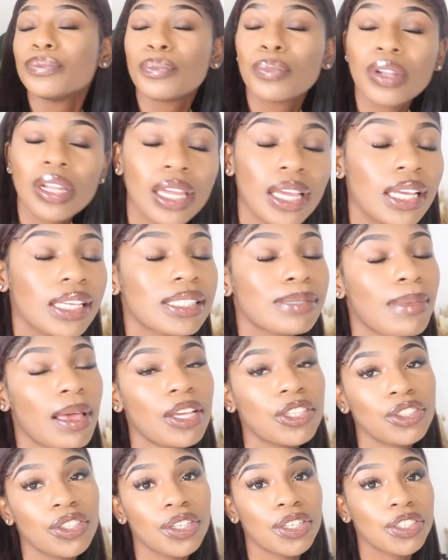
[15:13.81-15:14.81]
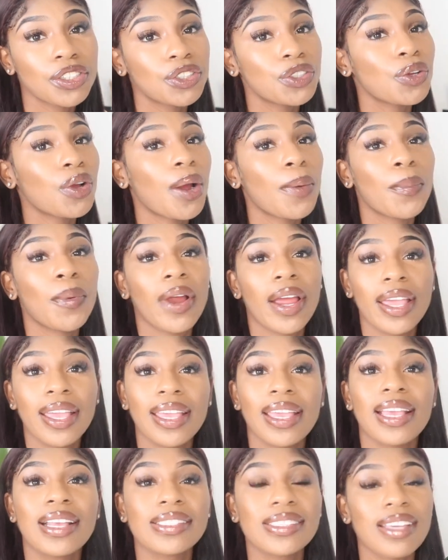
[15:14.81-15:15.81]
Please make sure that you are
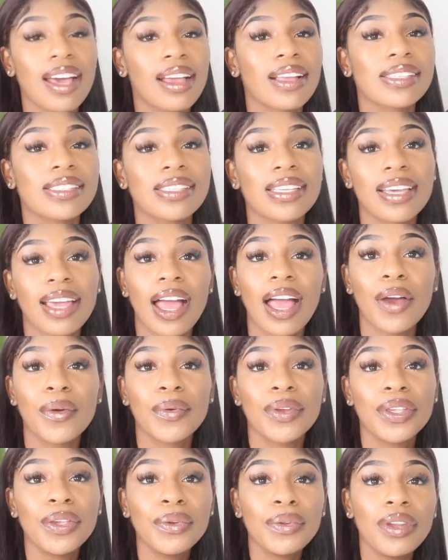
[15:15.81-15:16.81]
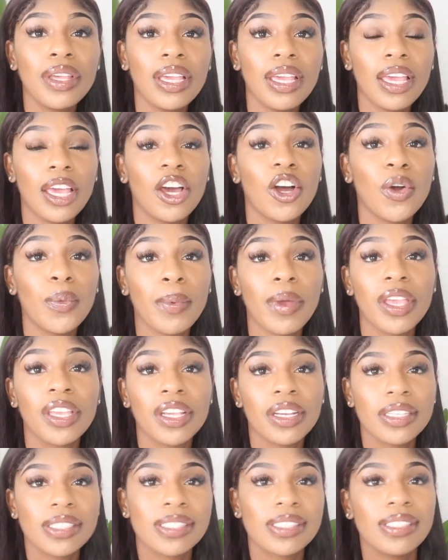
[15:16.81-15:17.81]
praying and talking to God. When you need help and
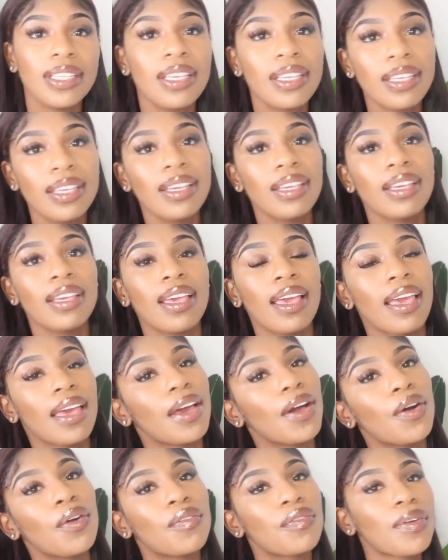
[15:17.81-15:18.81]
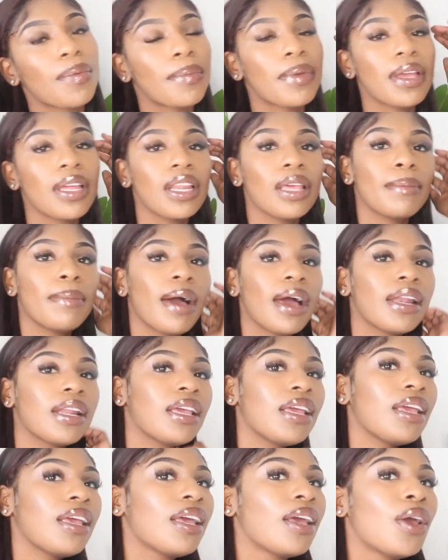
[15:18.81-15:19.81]
you're seeking help from
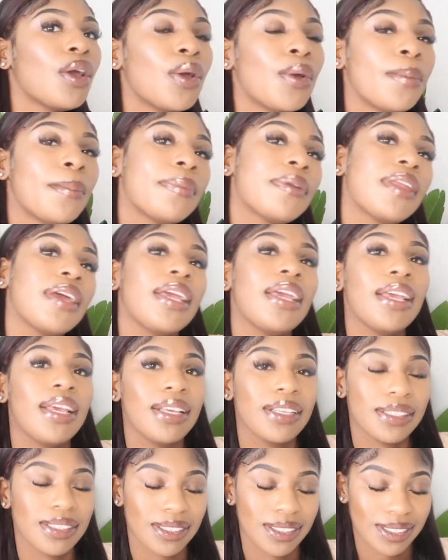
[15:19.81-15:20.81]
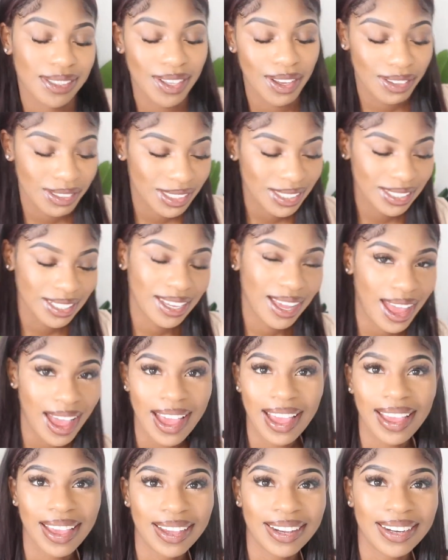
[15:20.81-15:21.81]
anybody, please go to
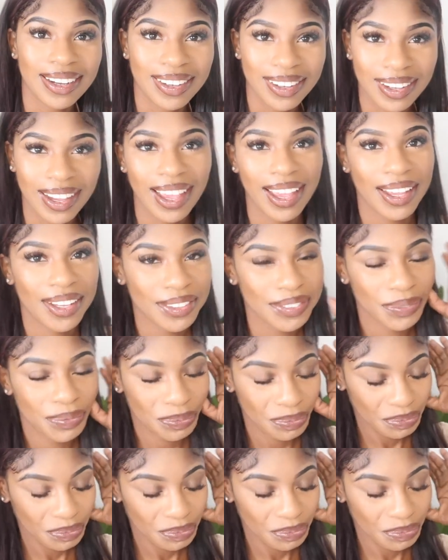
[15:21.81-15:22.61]
God, okay?